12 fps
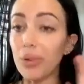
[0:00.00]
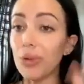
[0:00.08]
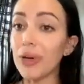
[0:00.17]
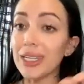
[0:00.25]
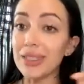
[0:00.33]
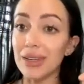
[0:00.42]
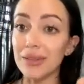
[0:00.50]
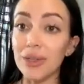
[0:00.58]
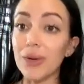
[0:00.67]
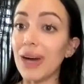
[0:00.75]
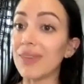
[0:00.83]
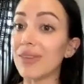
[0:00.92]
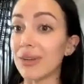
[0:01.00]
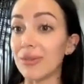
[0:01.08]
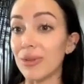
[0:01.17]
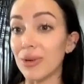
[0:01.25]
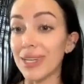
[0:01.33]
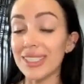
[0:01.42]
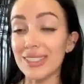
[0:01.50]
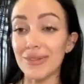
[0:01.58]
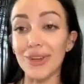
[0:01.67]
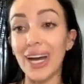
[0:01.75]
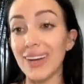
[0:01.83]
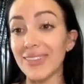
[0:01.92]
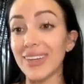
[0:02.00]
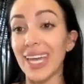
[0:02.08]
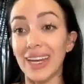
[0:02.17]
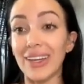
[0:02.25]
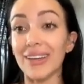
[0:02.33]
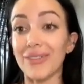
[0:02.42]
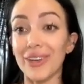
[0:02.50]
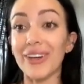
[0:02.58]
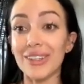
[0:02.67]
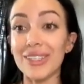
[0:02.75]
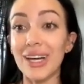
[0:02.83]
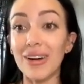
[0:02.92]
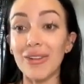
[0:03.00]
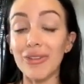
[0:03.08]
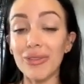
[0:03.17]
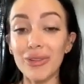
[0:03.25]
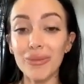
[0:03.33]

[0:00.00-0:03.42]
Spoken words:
point of you having a voice for advocating for yourself.